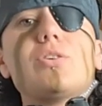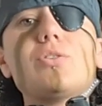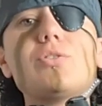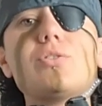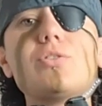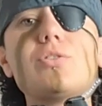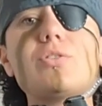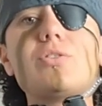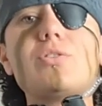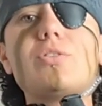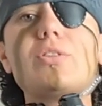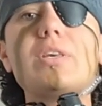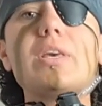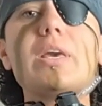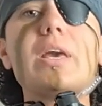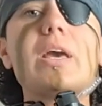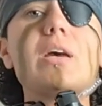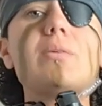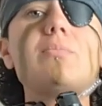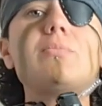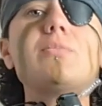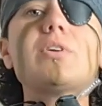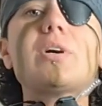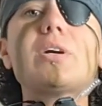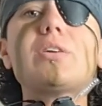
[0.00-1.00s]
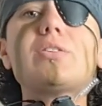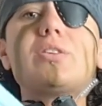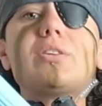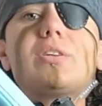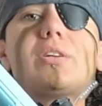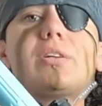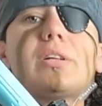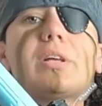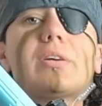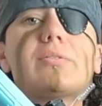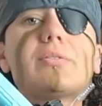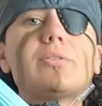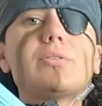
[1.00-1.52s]
uses the
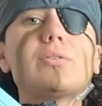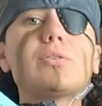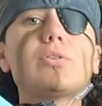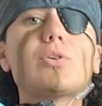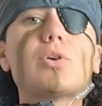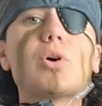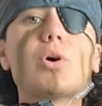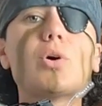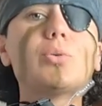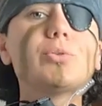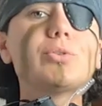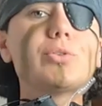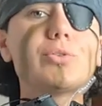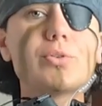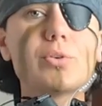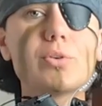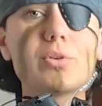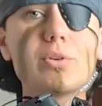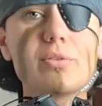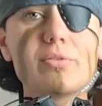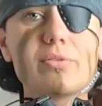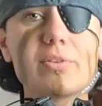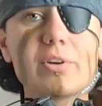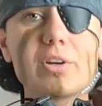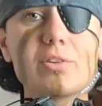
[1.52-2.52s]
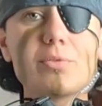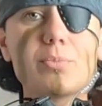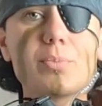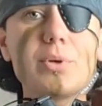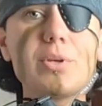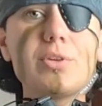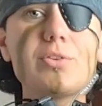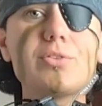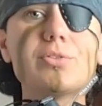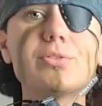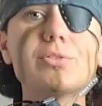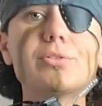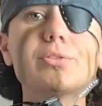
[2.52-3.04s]
M1911 Colt 45
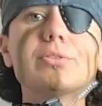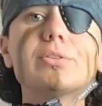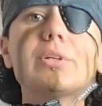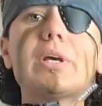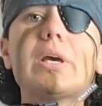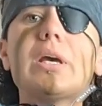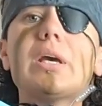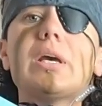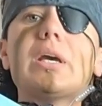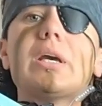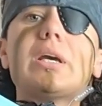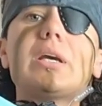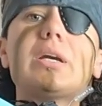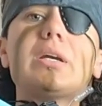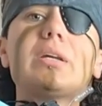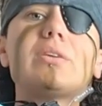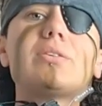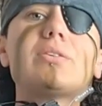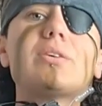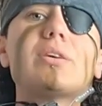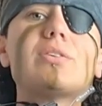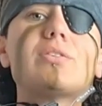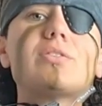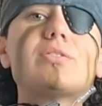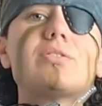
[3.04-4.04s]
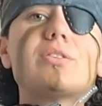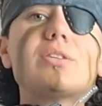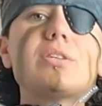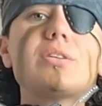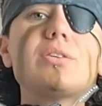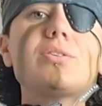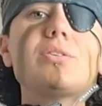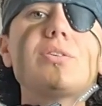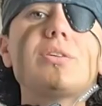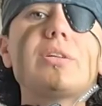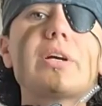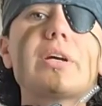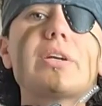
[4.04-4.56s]
pistol. It is a
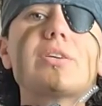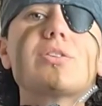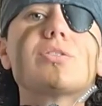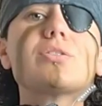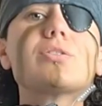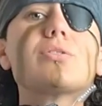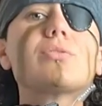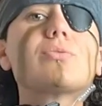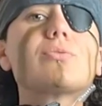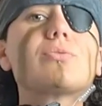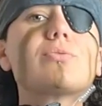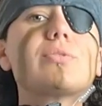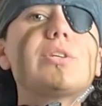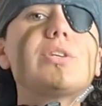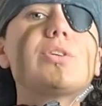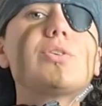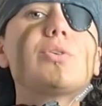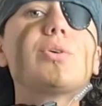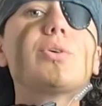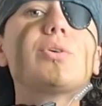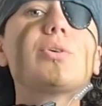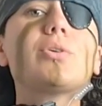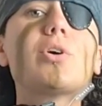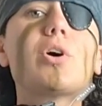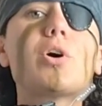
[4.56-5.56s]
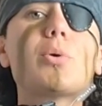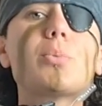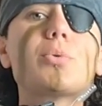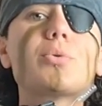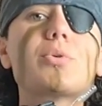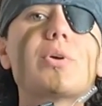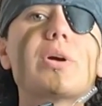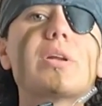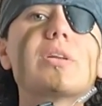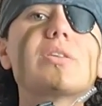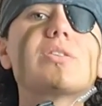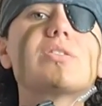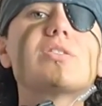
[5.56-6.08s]
single-action,
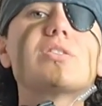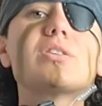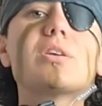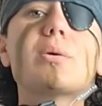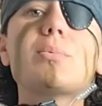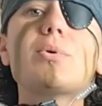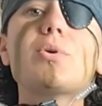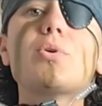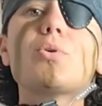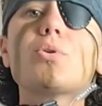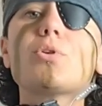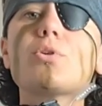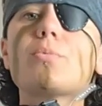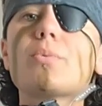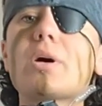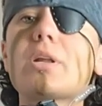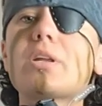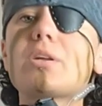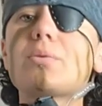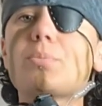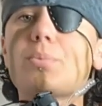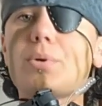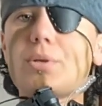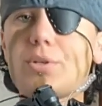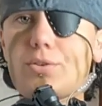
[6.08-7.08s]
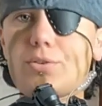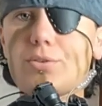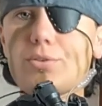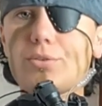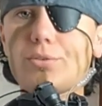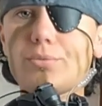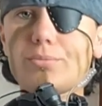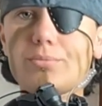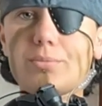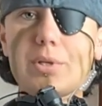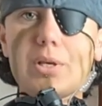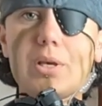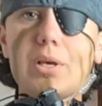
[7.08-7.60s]
recoil-operated semi-automatic
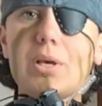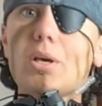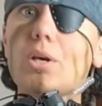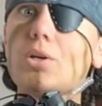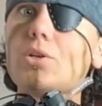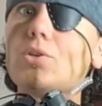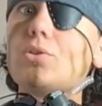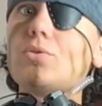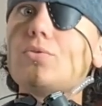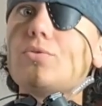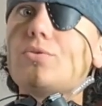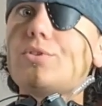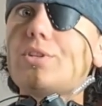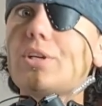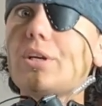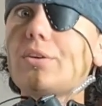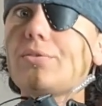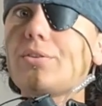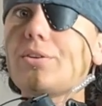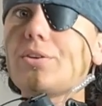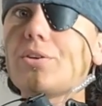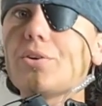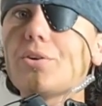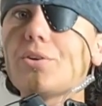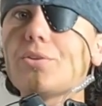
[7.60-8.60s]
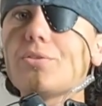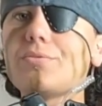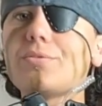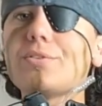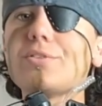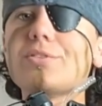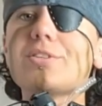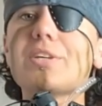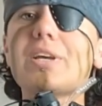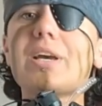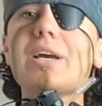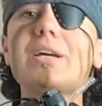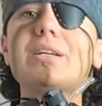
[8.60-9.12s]
pistol. You've definitely heard of
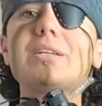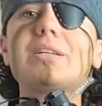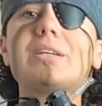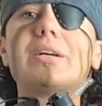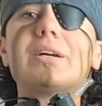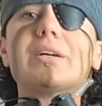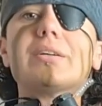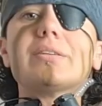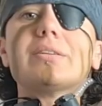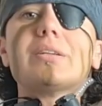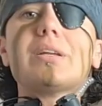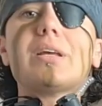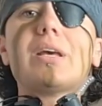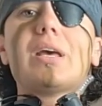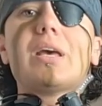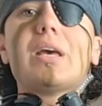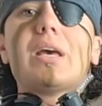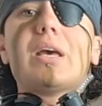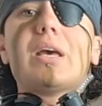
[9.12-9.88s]
this handgun.